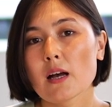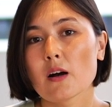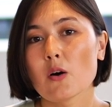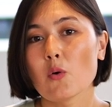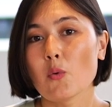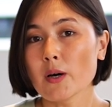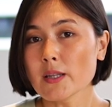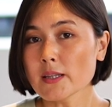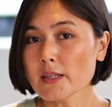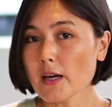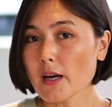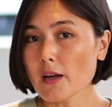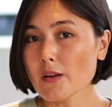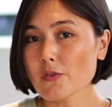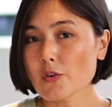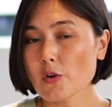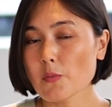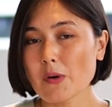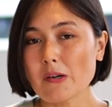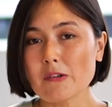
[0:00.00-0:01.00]
One guy
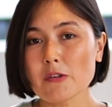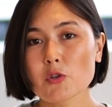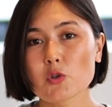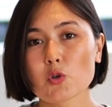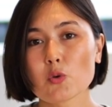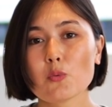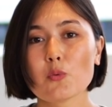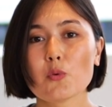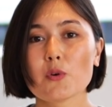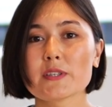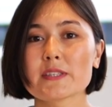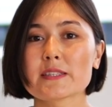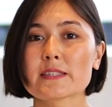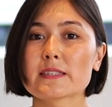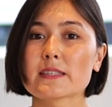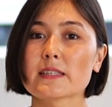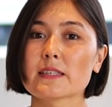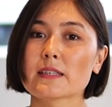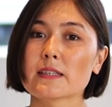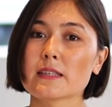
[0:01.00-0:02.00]
from our group was
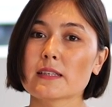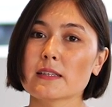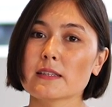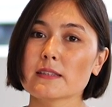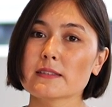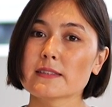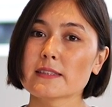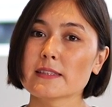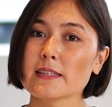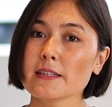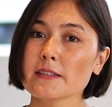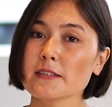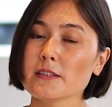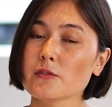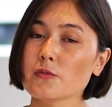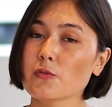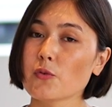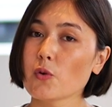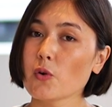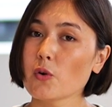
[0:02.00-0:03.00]

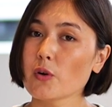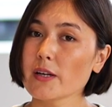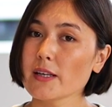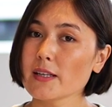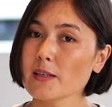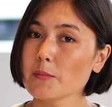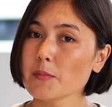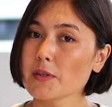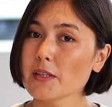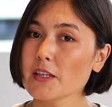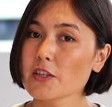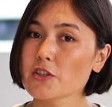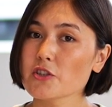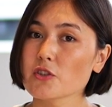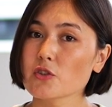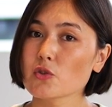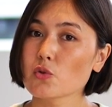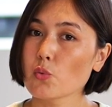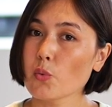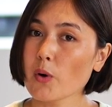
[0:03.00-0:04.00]
selected for
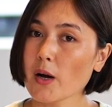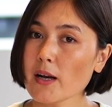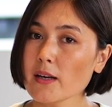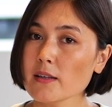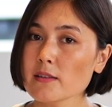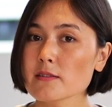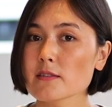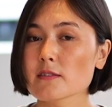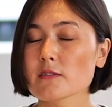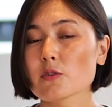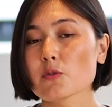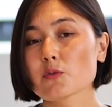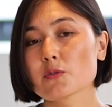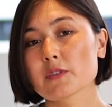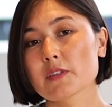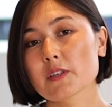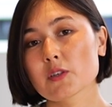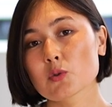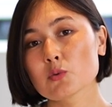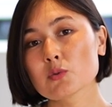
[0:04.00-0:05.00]
elimination twice, so
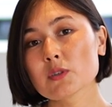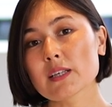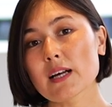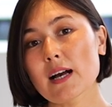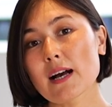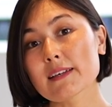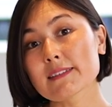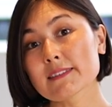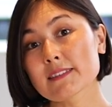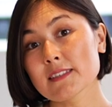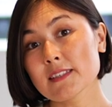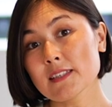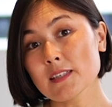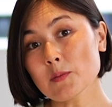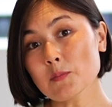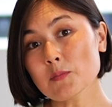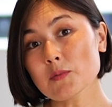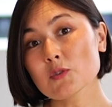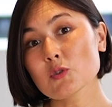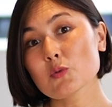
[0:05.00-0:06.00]
the recruiter asked
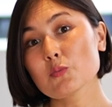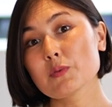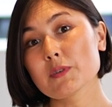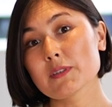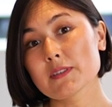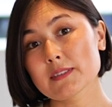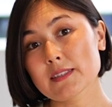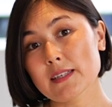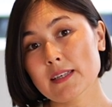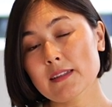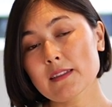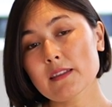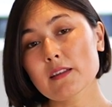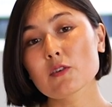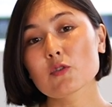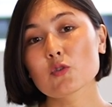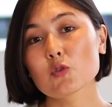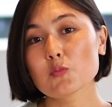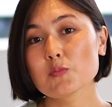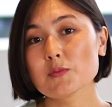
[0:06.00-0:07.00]
him to present the
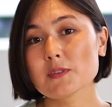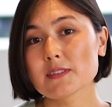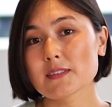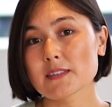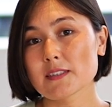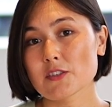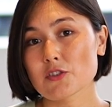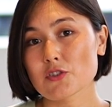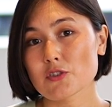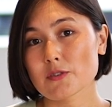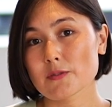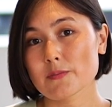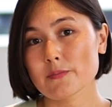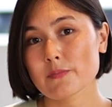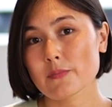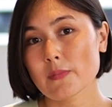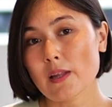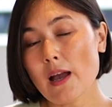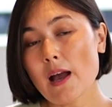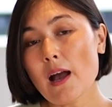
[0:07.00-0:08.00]
group decision.
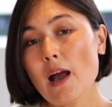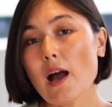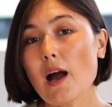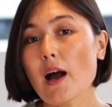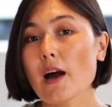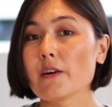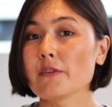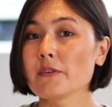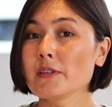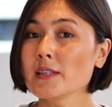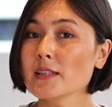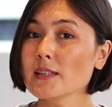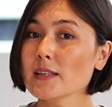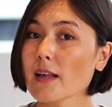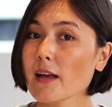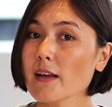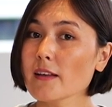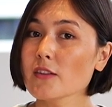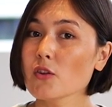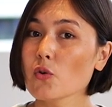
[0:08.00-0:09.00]
I really
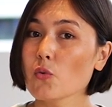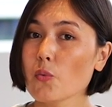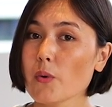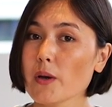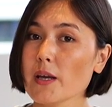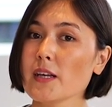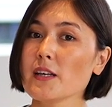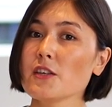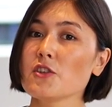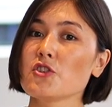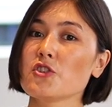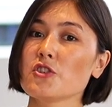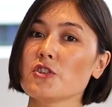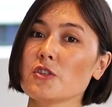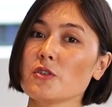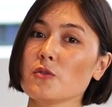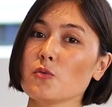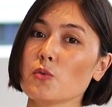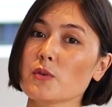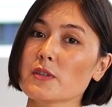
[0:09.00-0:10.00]
liked the way
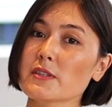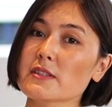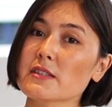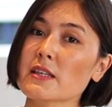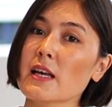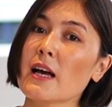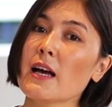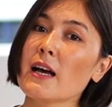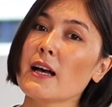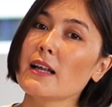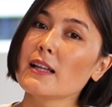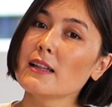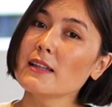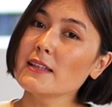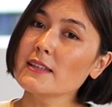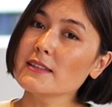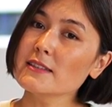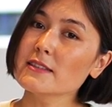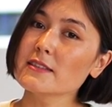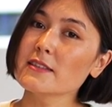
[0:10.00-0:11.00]
she was
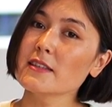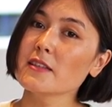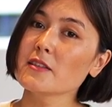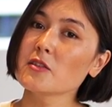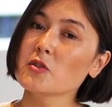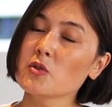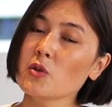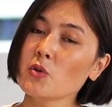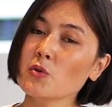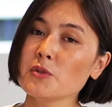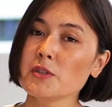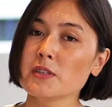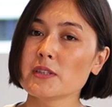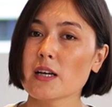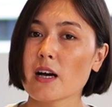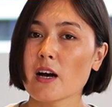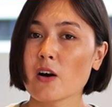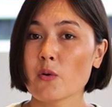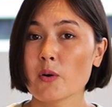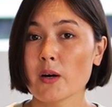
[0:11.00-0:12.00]
listening and noting
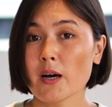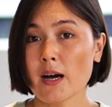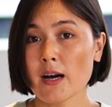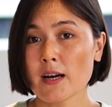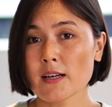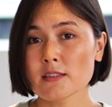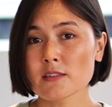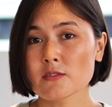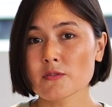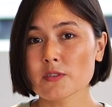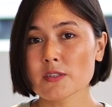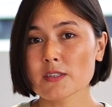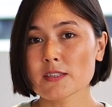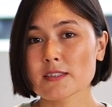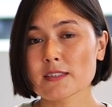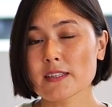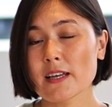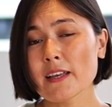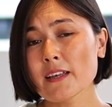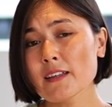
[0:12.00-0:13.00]
our
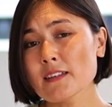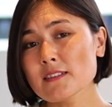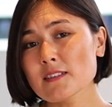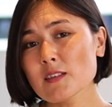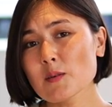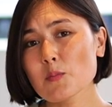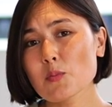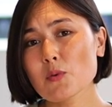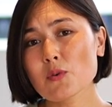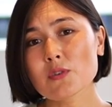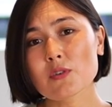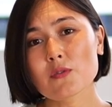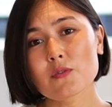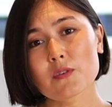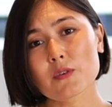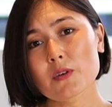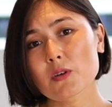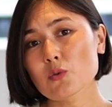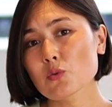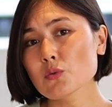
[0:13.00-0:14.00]
answers. I can say both of
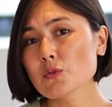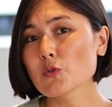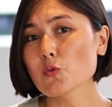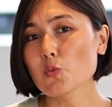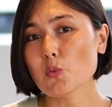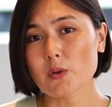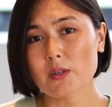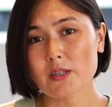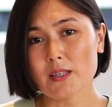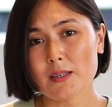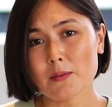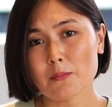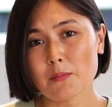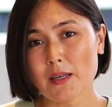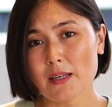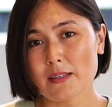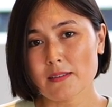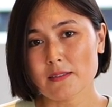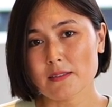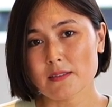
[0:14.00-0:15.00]
the recruiters were
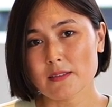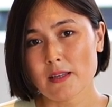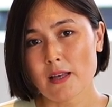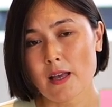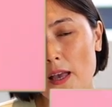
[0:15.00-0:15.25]
amazing.